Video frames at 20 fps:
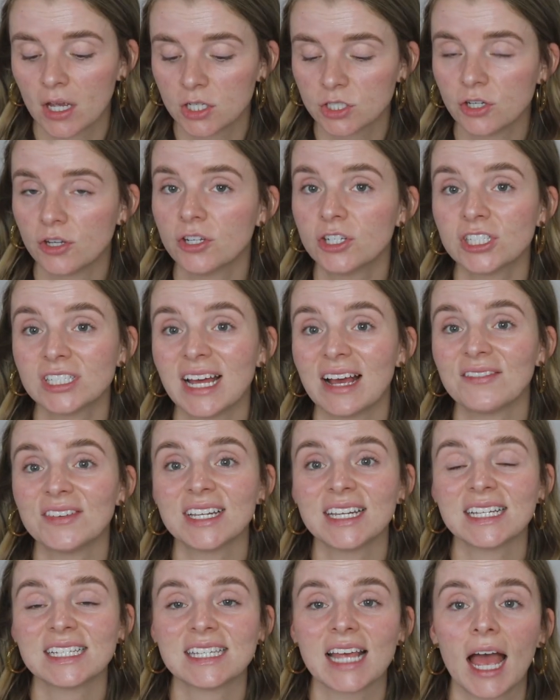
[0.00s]
So you just have to
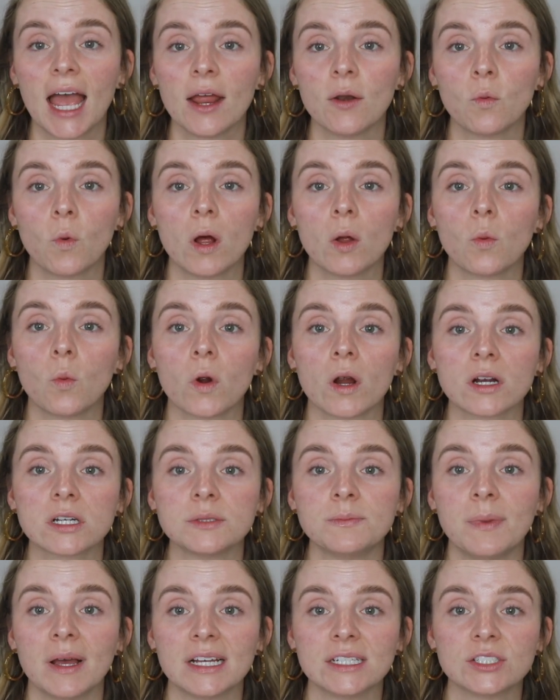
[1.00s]
decide what works
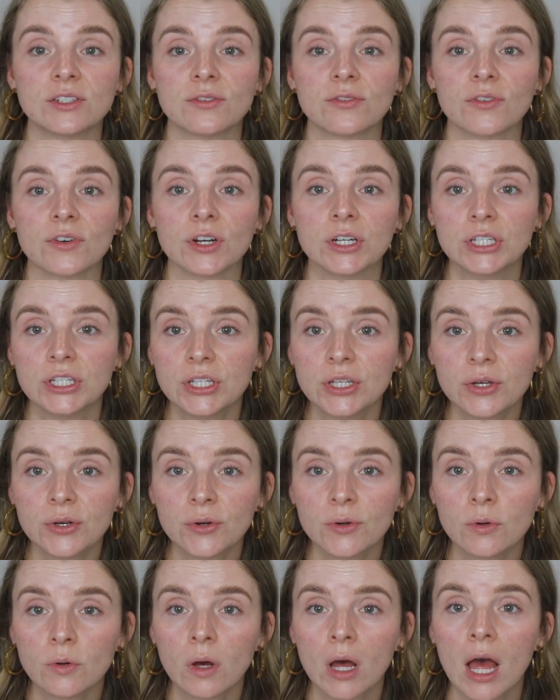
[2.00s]
best for
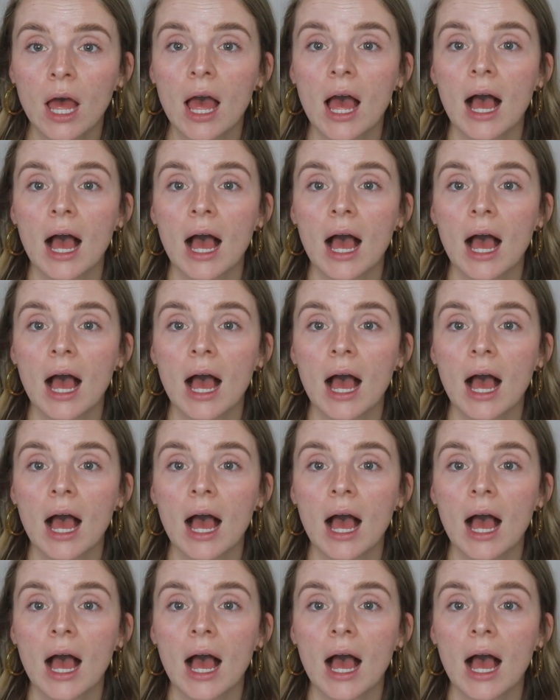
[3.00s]
you.